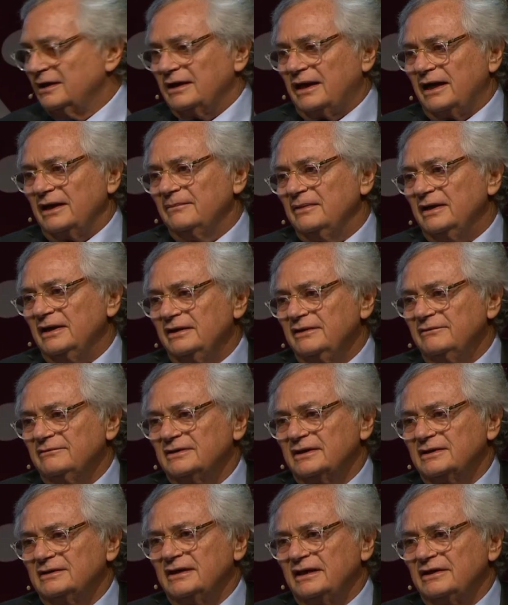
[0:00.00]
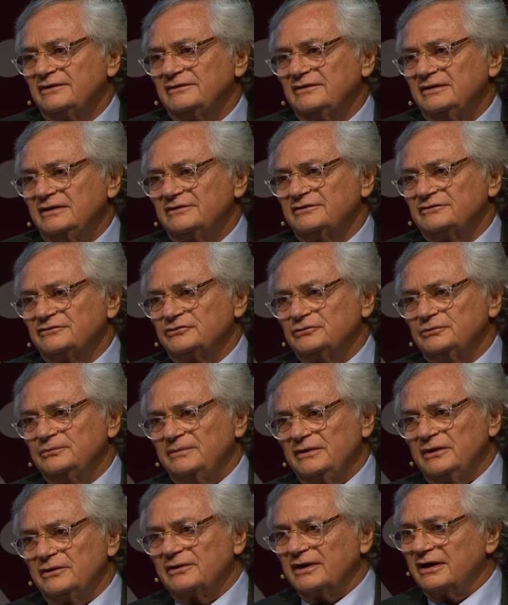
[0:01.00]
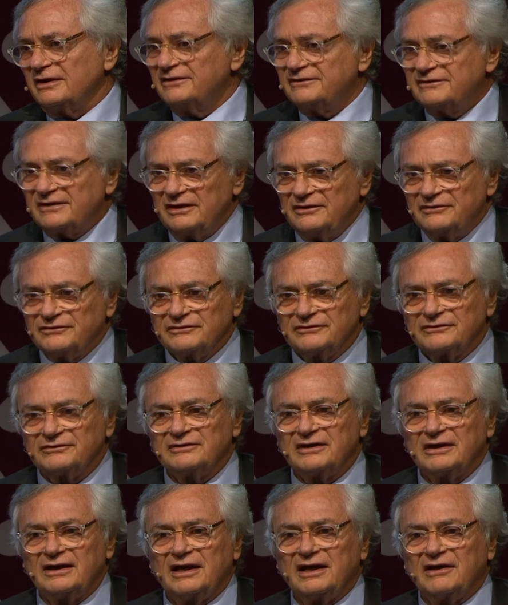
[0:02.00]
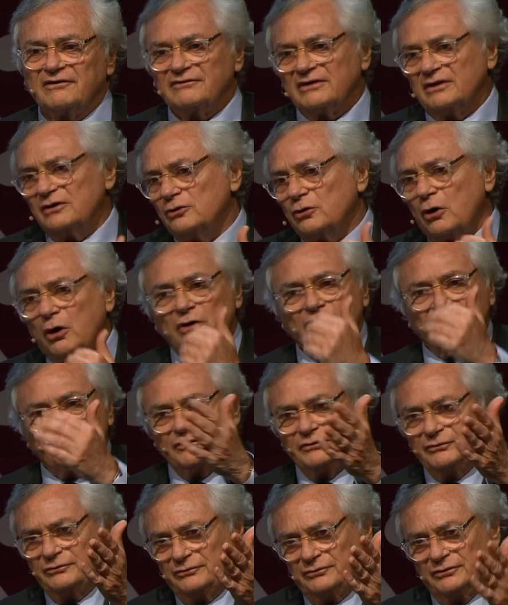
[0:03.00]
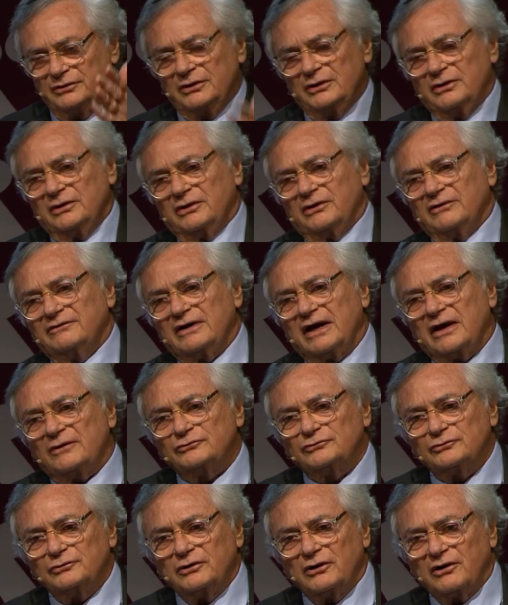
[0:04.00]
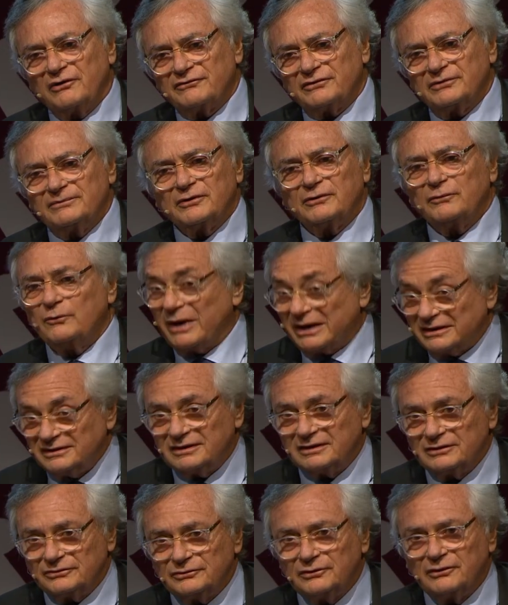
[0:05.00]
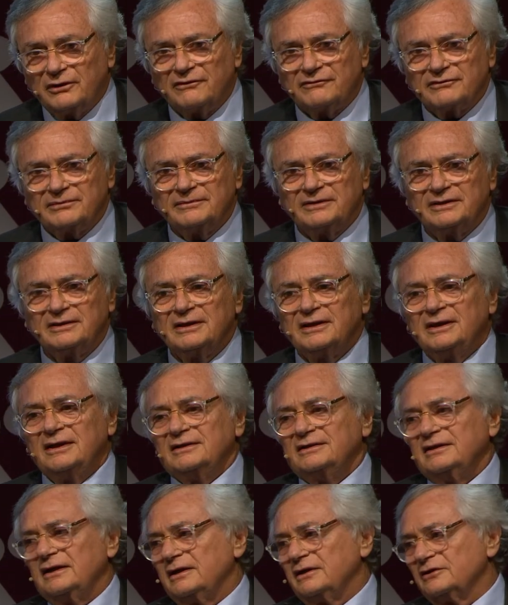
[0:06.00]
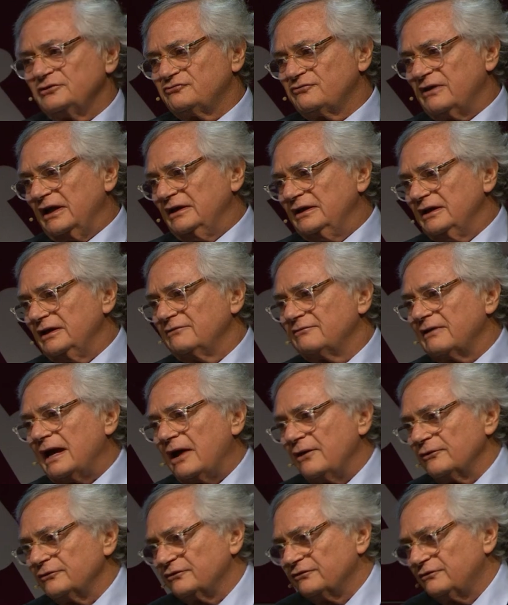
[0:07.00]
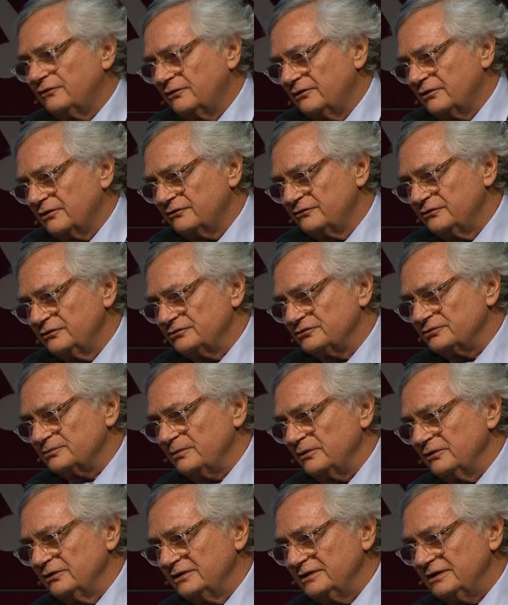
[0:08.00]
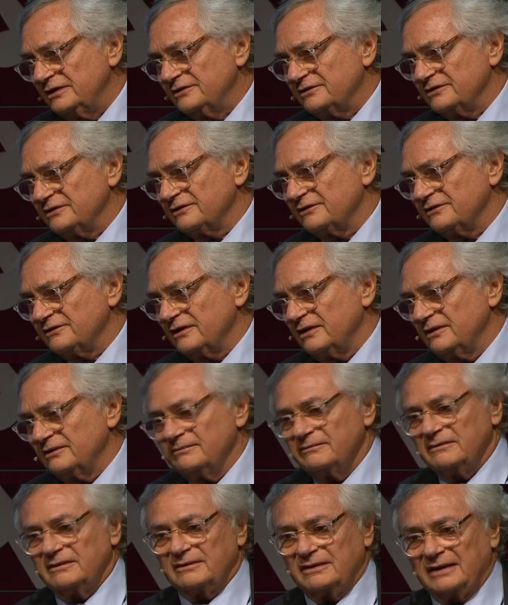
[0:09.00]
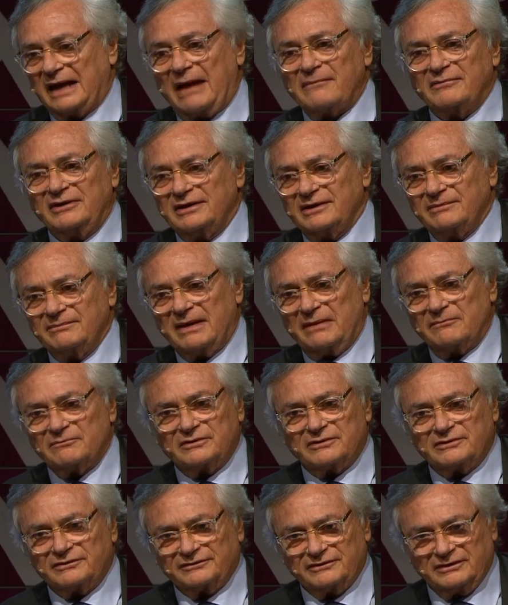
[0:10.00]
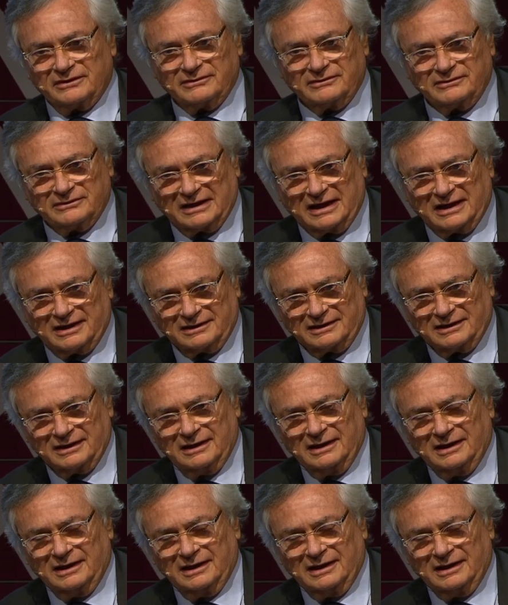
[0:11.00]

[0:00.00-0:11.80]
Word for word: I believe that these should be organizations that have a long view of how to govern or wanting to govern that are training grounds for future politicians and cabinet members and all that,